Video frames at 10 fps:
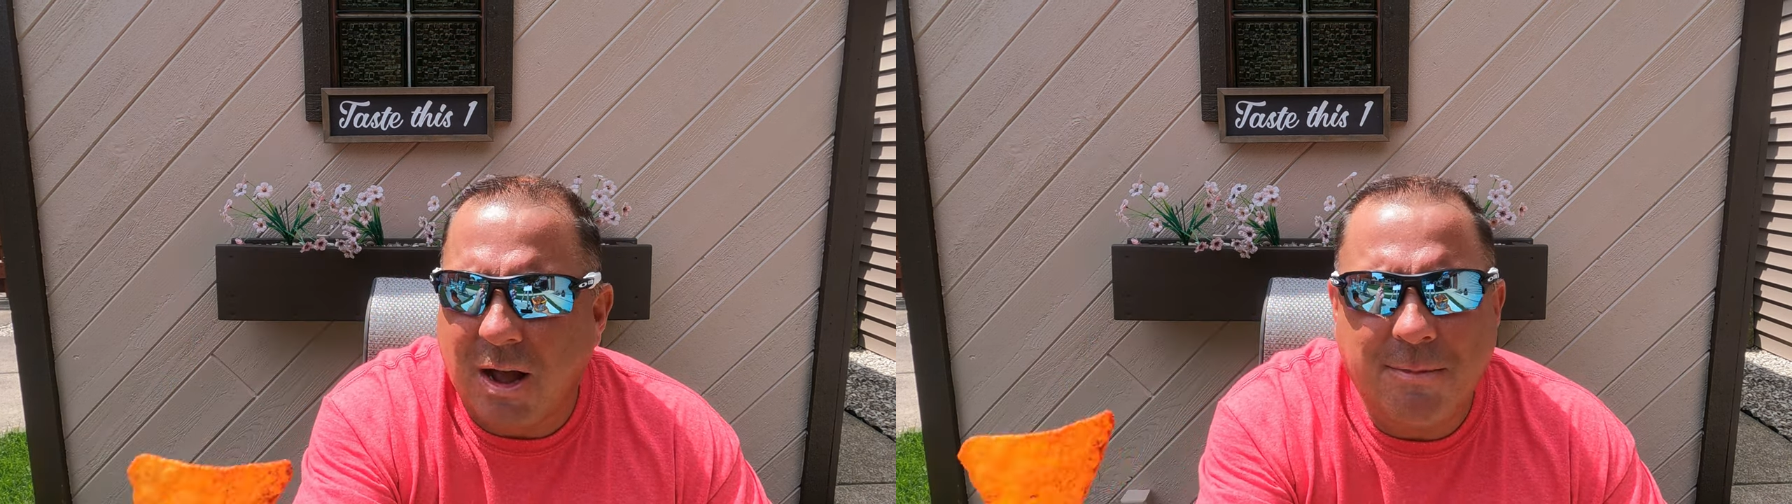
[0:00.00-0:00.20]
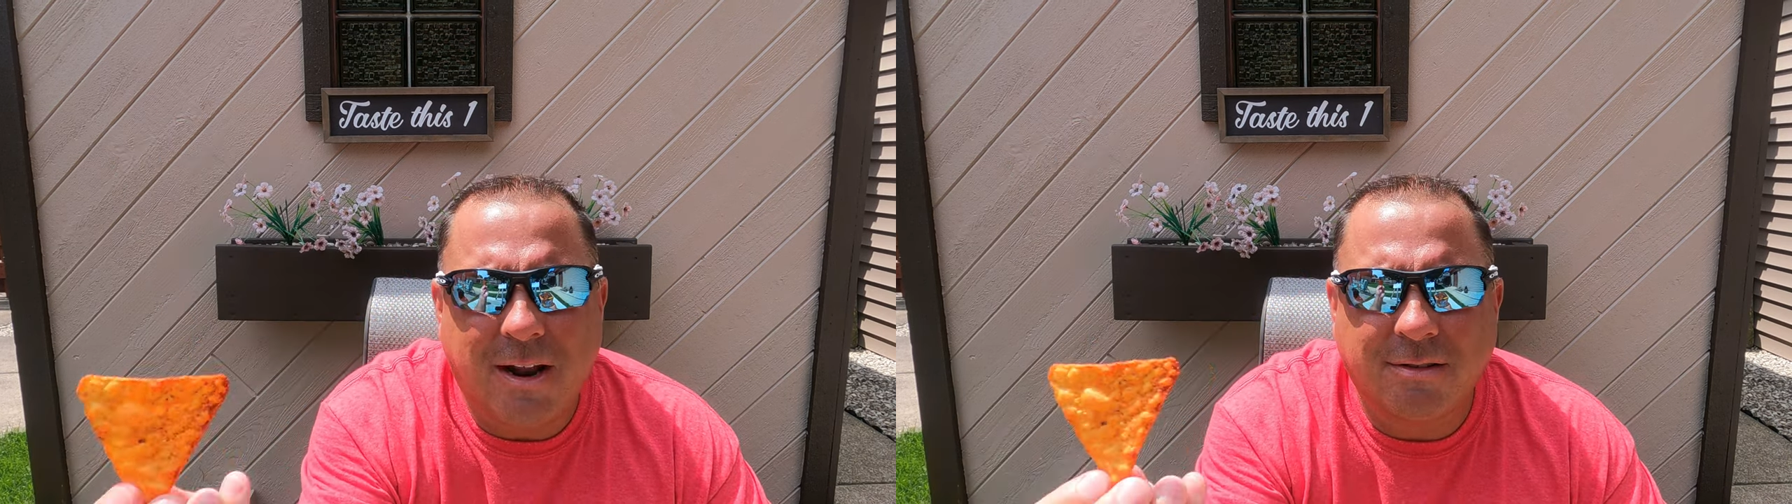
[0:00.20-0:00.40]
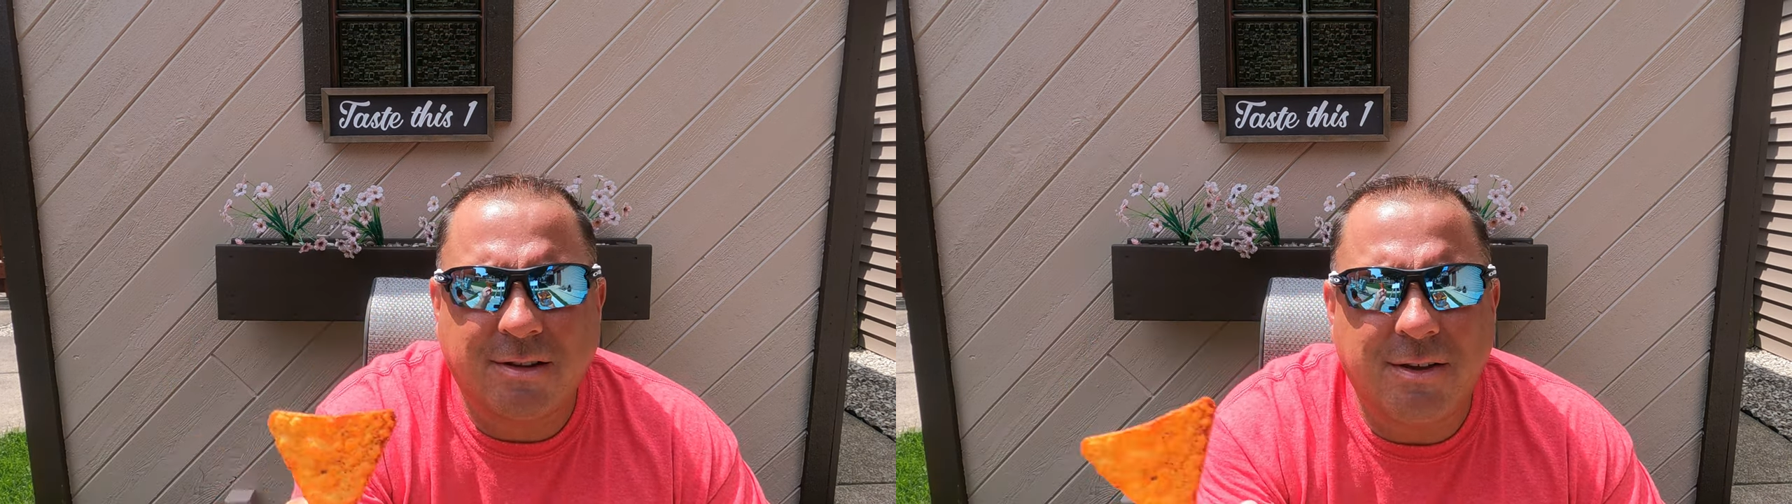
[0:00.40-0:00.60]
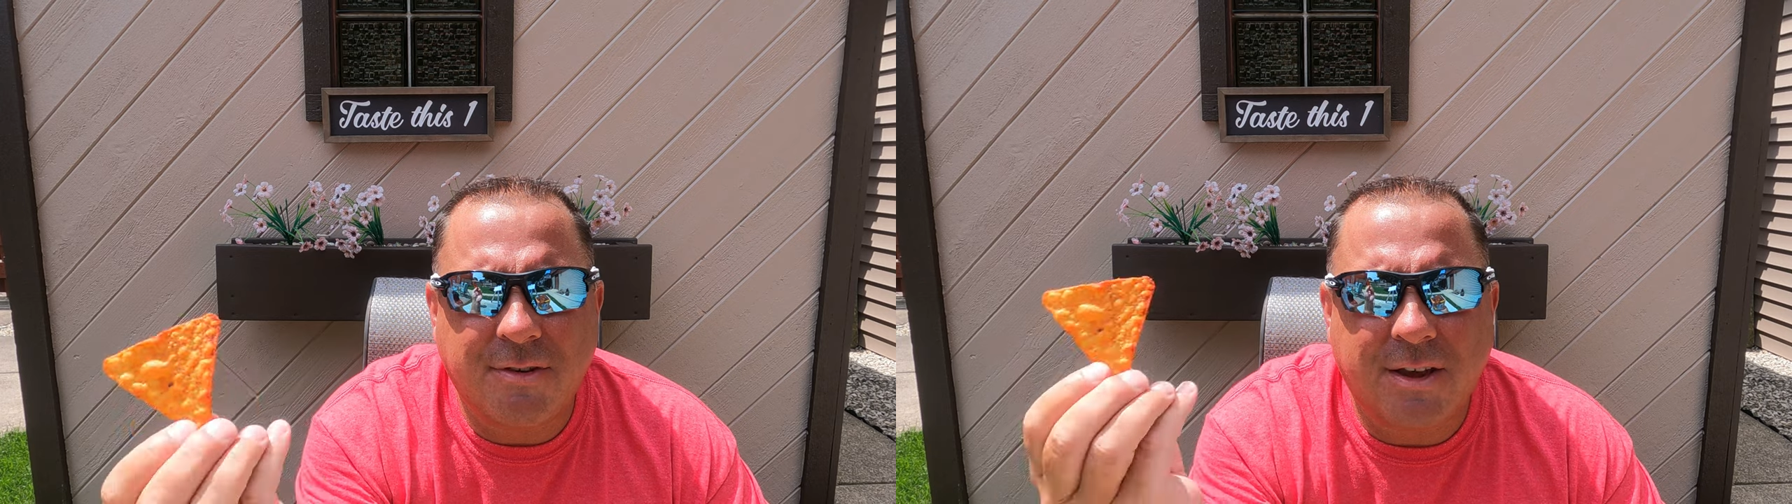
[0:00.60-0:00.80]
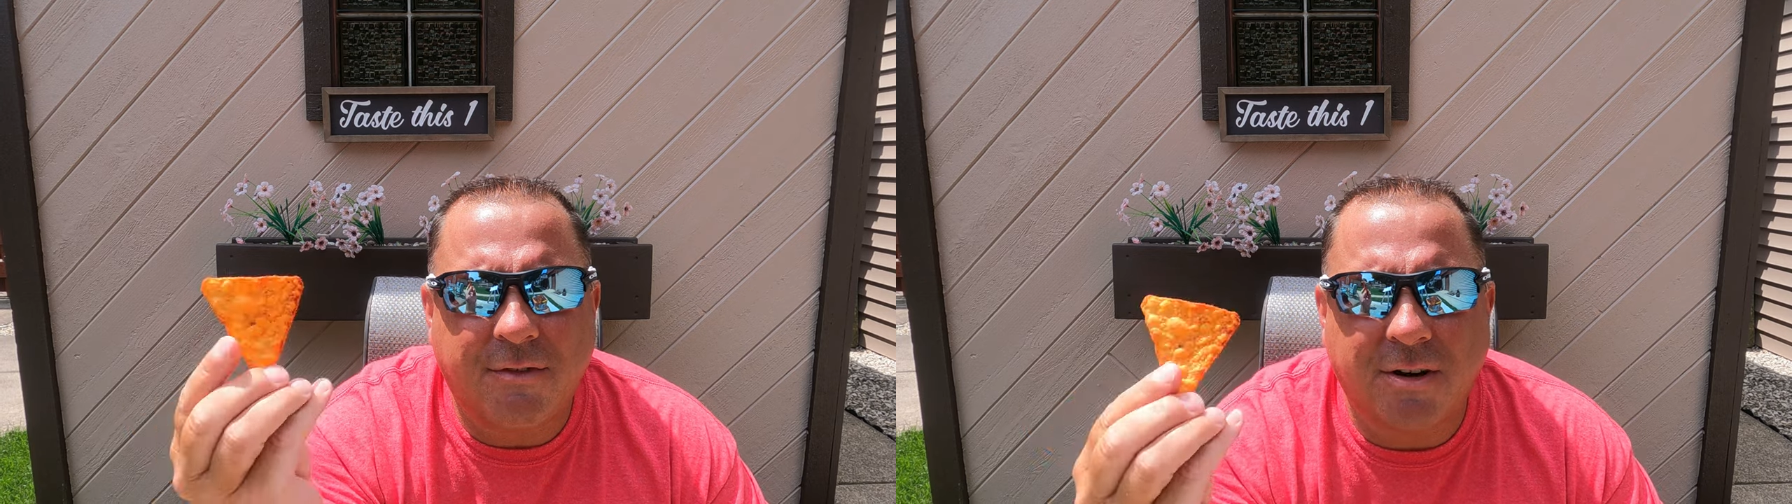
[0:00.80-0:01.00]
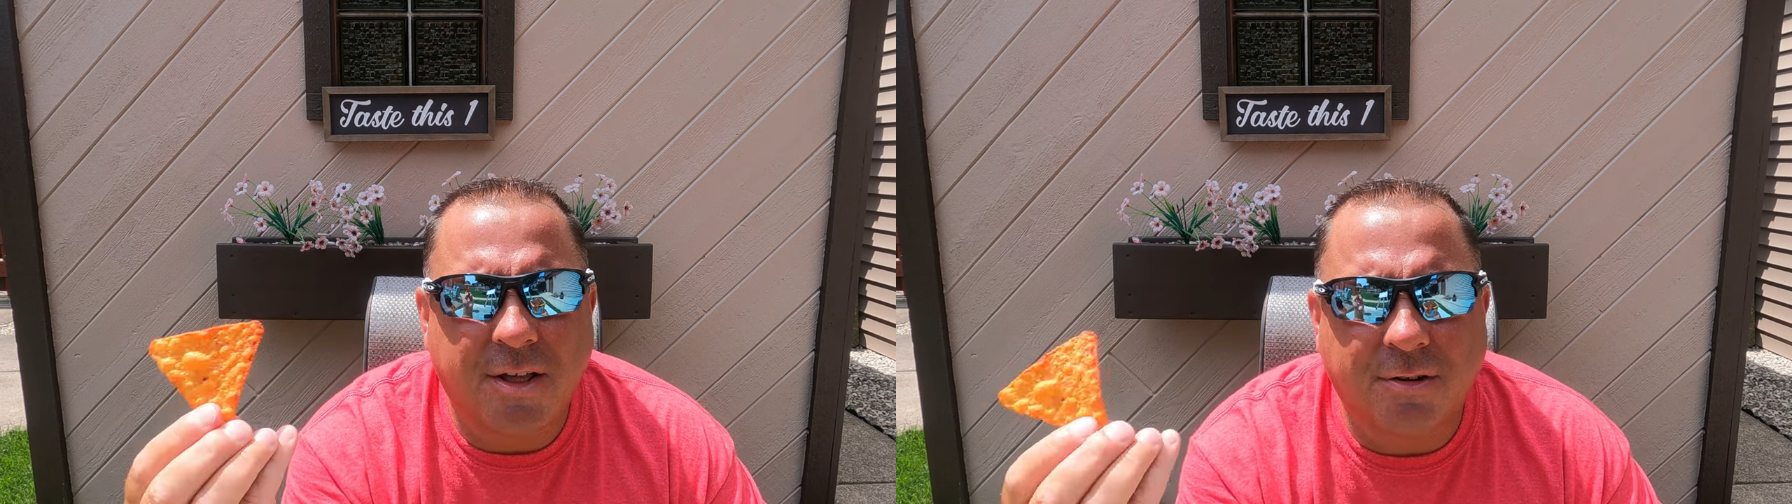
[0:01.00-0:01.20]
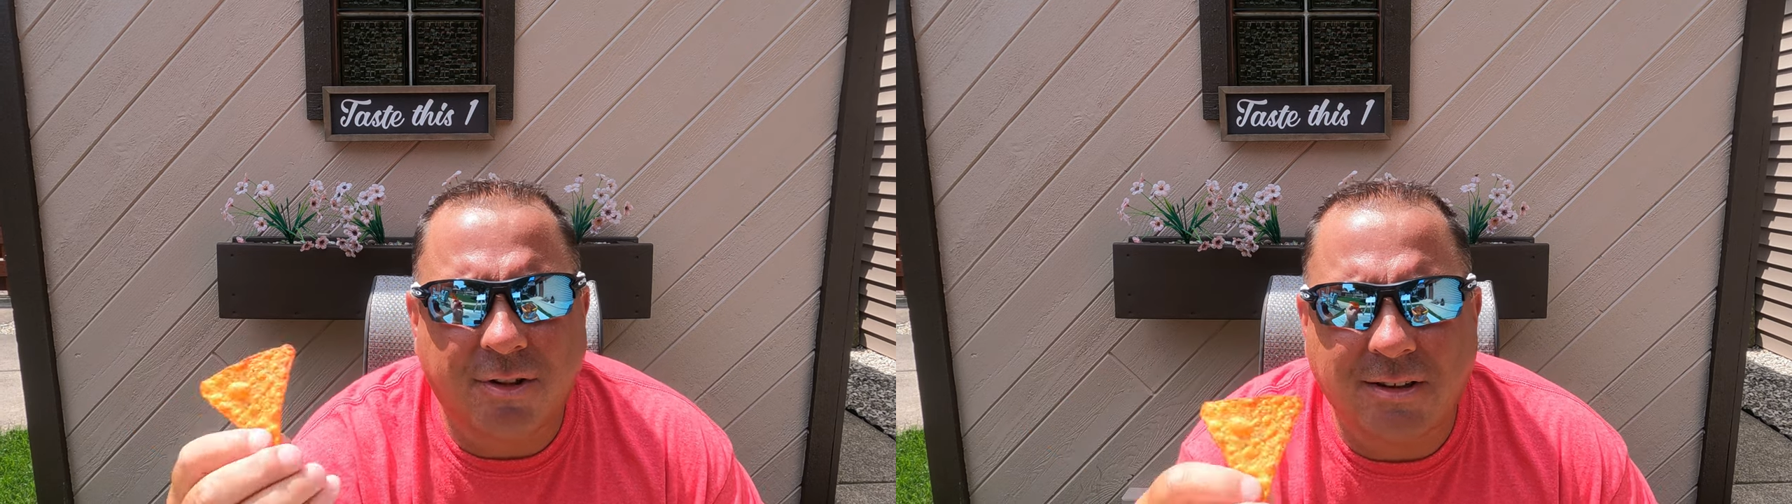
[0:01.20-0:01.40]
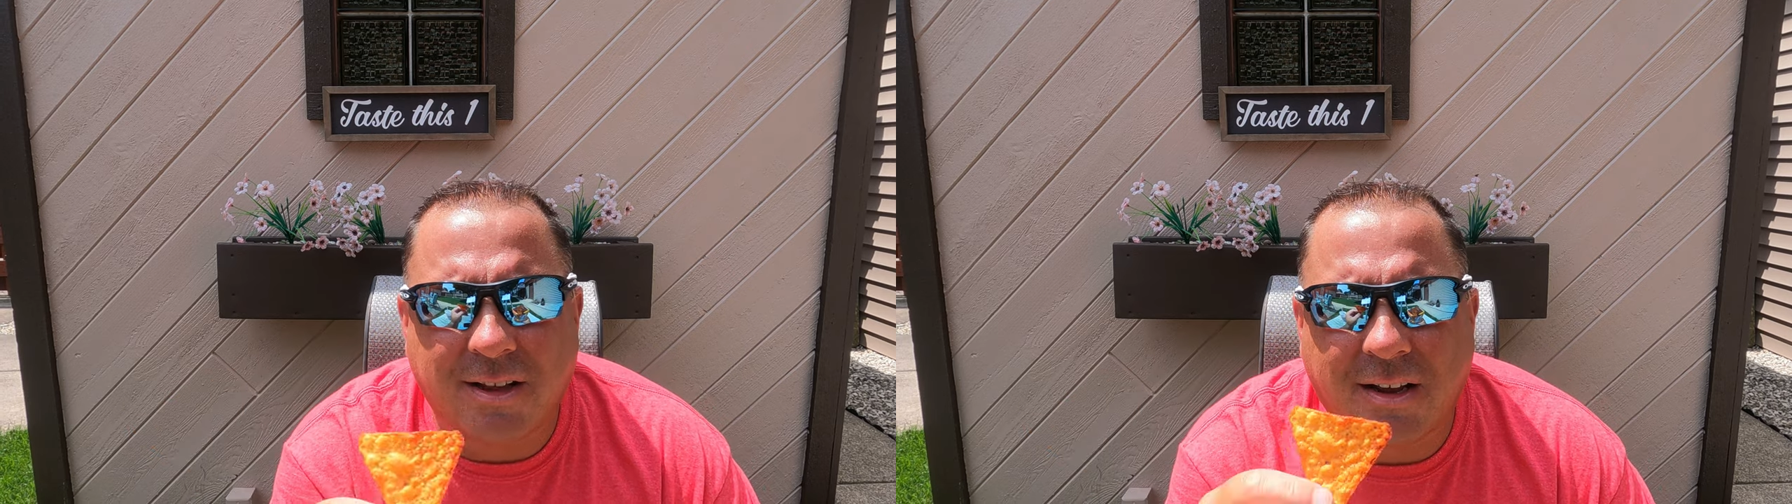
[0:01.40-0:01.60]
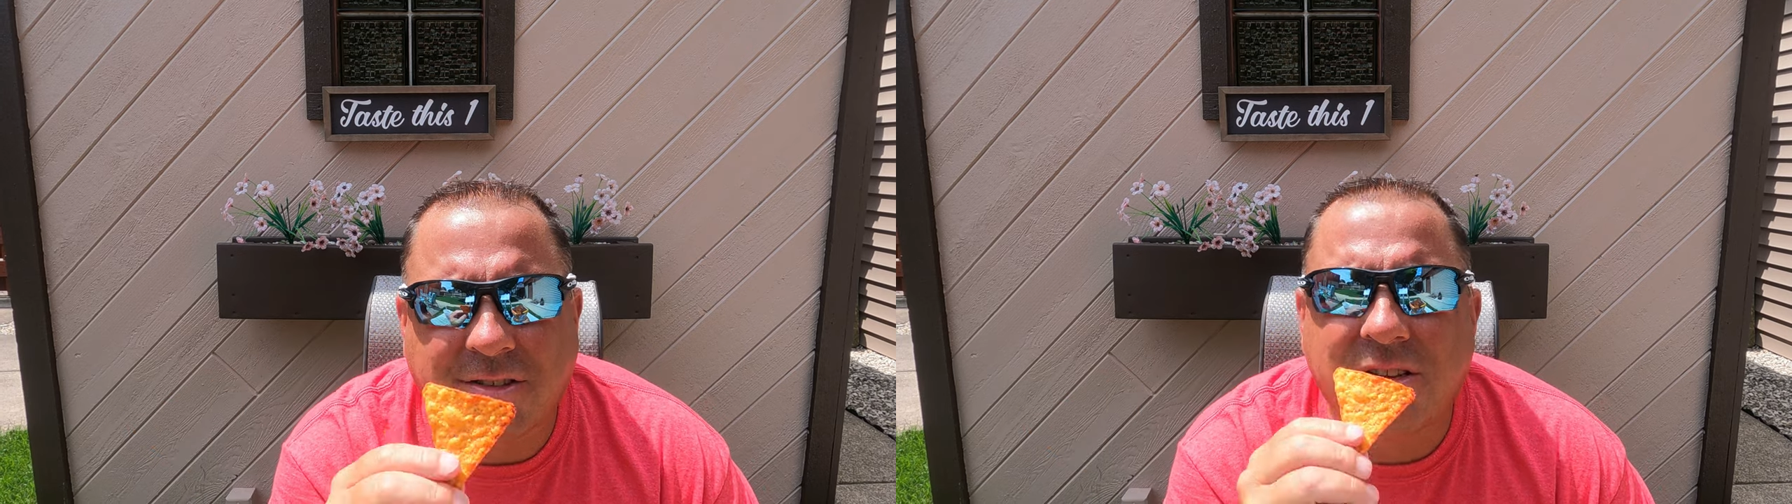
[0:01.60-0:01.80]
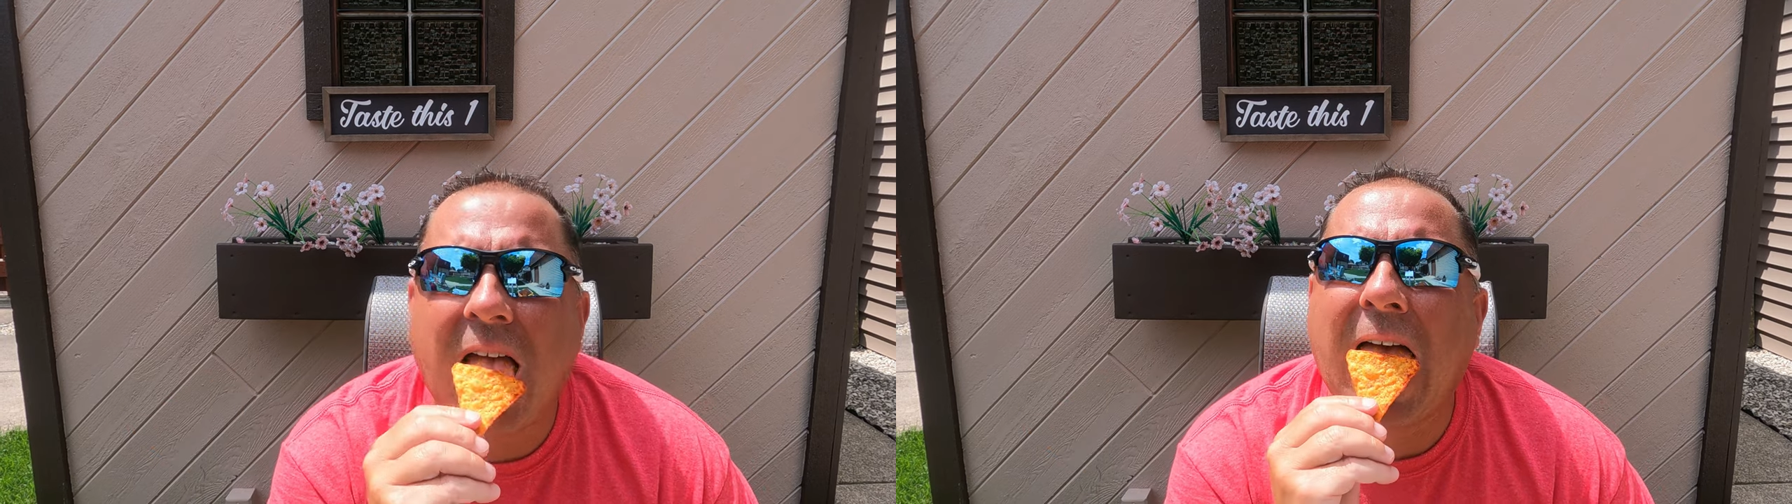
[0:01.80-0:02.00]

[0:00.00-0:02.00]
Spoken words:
I mean, I'll even give it another lick test.